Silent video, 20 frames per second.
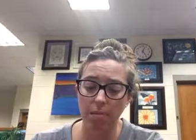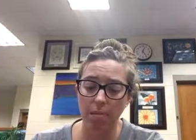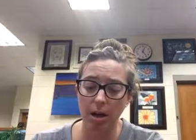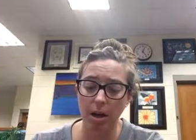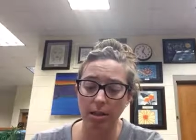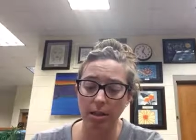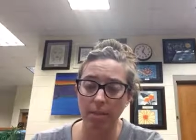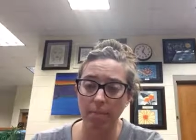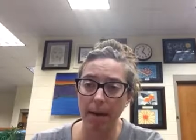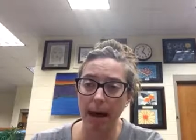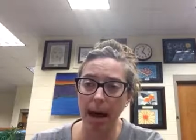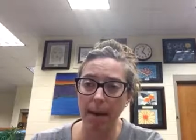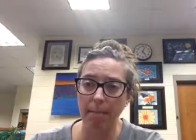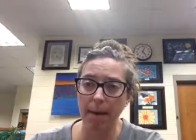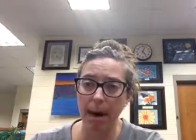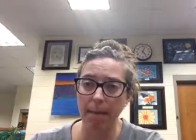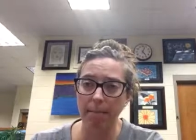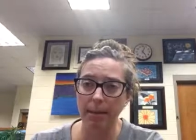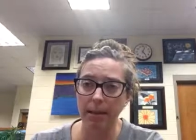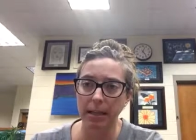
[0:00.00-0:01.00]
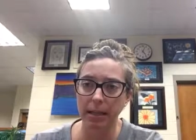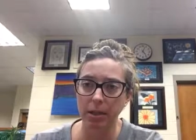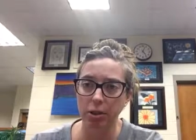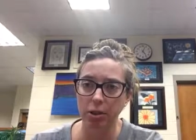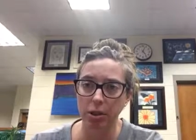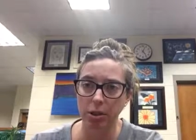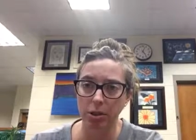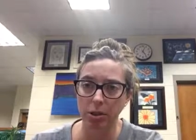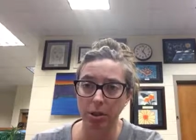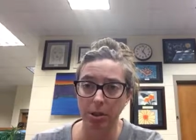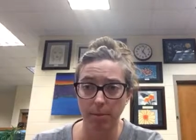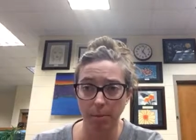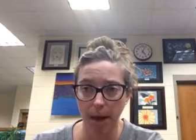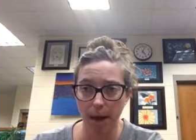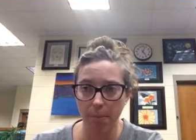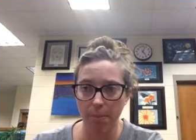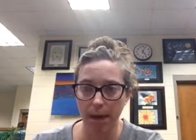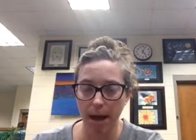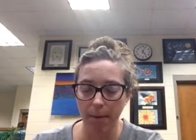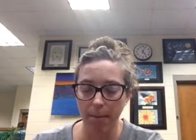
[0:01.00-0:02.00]
among the bat population, the
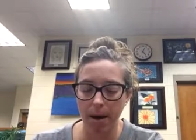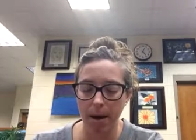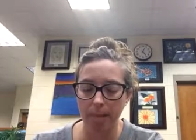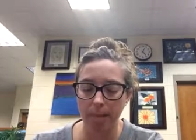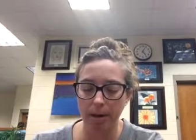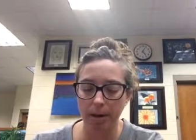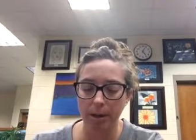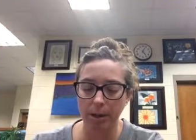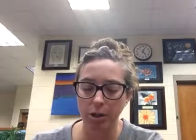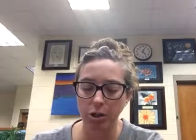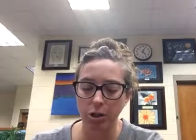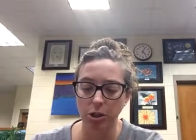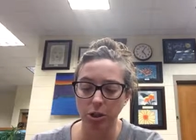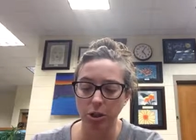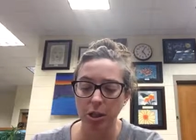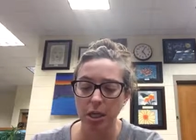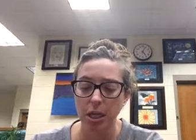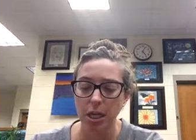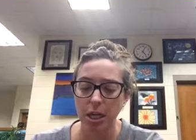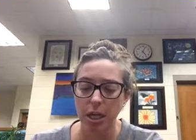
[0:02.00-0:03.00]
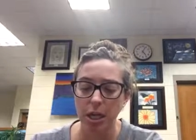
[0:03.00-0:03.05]
brown bat population.